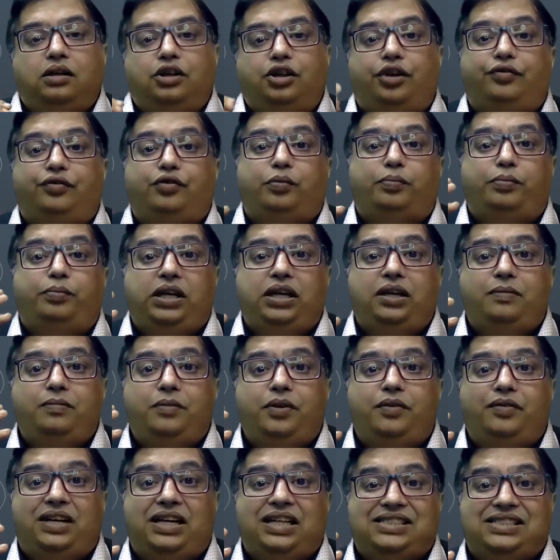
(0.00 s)
You have to believe
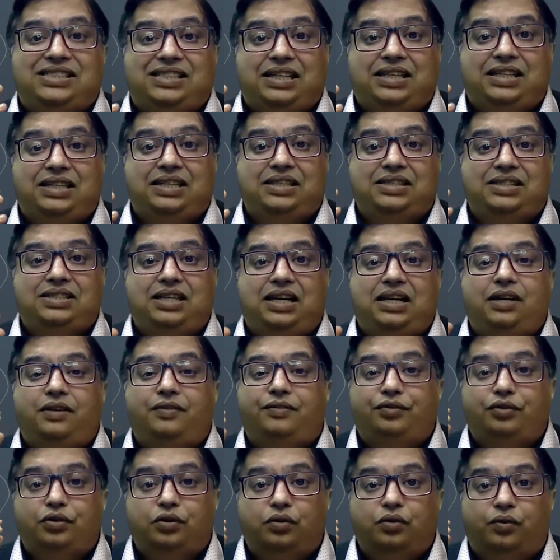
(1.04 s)
me when I say this, that
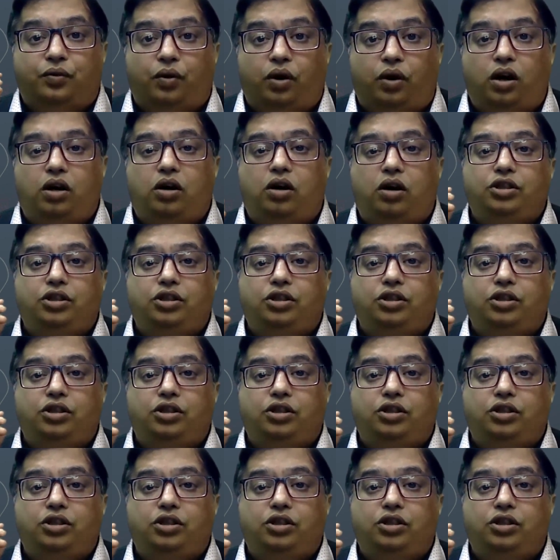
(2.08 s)
if you work